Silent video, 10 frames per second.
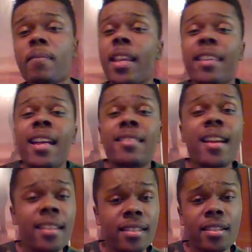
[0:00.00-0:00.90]
And that's
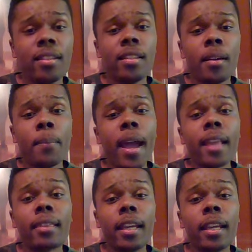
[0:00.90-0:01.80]
not necessarily a
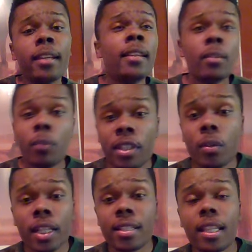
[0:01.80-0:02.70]
bad thing we do
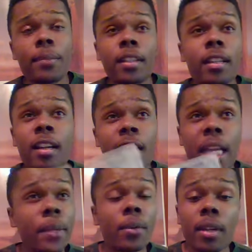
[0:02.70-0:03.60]
need to keep the
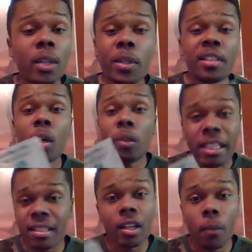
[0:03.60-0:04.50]
economy running. We don't
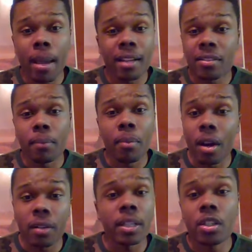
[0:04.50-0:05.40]
need to go back to
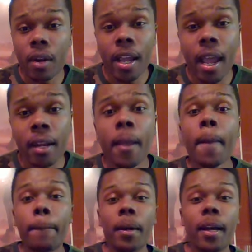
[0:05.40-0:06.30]
barter and trade,
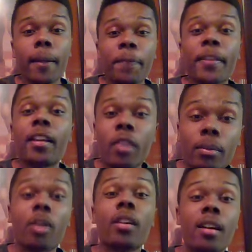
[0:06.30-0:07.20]
but
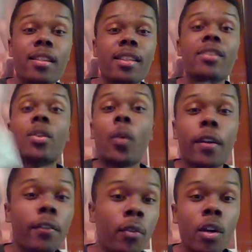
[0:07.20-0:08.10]
cryptocurrency is the way
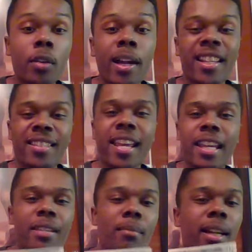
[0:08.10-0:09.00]
forward, right? It's
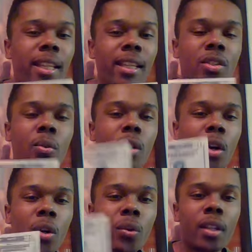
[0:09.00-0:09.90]
taking money to a
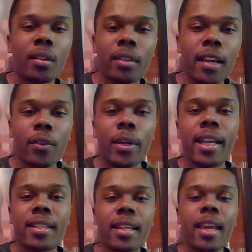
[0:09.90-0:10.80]
whole nother level.
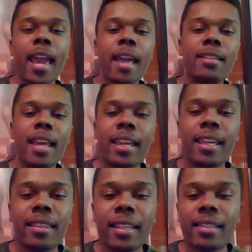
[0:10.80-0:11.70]
It's
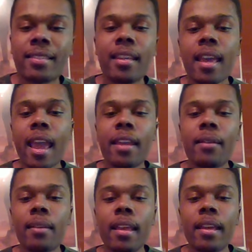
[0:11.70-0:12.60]
taking this
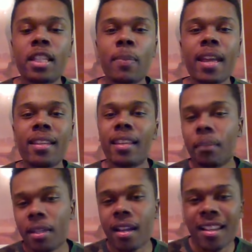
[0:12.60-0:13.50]
and expanding it
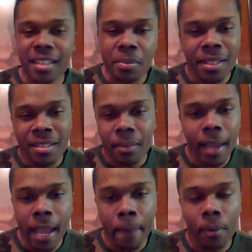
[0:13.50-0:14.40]
beyond this piece of
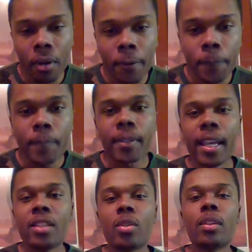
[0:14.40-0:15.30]
paper
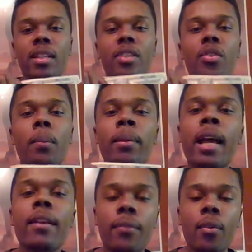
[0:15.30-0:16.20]
into a digital
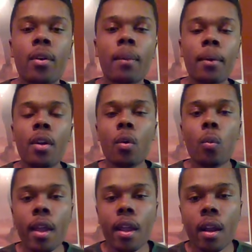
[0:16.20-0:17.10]
platform
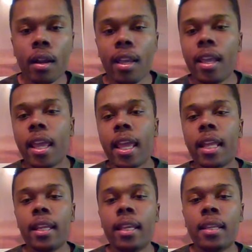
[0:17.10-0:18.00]
where
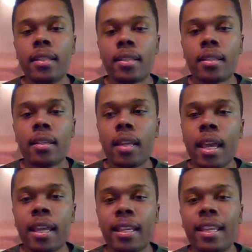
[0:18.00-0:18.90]
it is
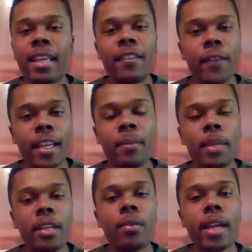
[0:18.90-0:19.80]
it can innovate and
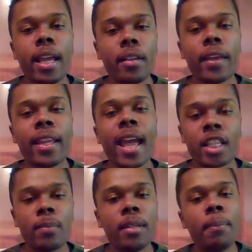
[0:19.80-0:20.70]
be creative and
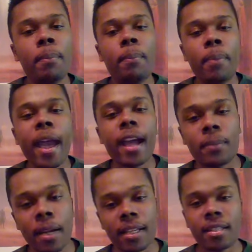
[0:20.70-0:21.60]
actually be backed
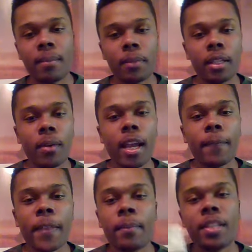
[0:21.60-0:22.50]
by something, right?
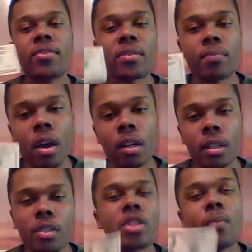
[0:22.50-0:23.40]
And be
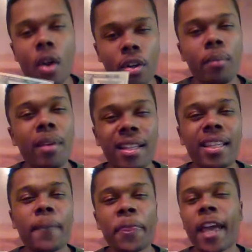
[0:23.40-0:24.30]
smarter. Smarter
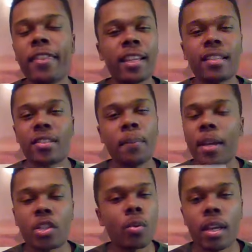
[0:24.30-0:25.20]
money, I think, is the
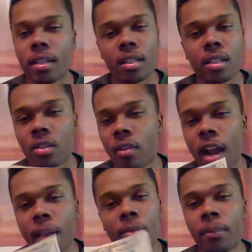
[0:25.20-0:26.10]
best way to
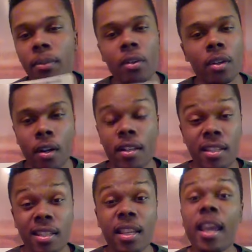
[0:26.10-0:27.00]
describe
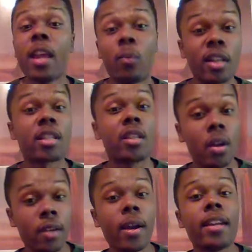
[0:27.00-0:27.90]
cryptocurrencies and where it's
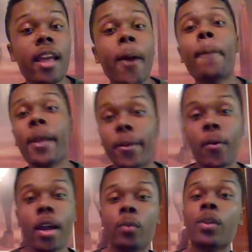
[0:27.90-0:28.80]
going right now.
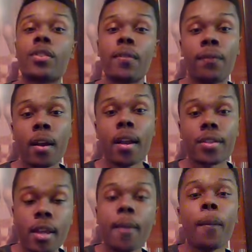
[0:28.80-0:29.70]
Bitcoin was the
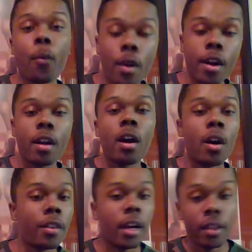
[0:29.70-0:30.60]
first, but where
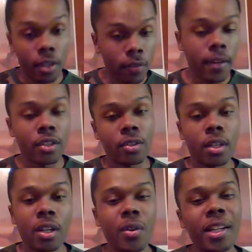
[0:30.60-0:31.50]
all the other innovations
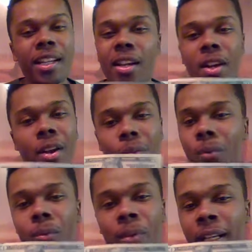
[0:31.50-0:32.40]
are going,
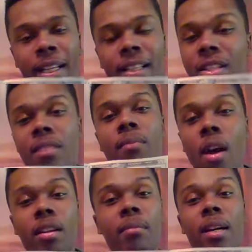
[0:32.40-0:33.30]
we're getting
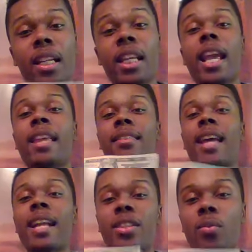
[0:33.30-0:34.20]
smarter money. And
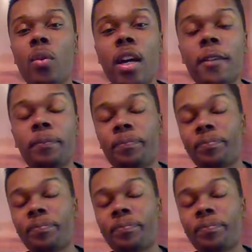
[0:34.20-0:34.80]
that's what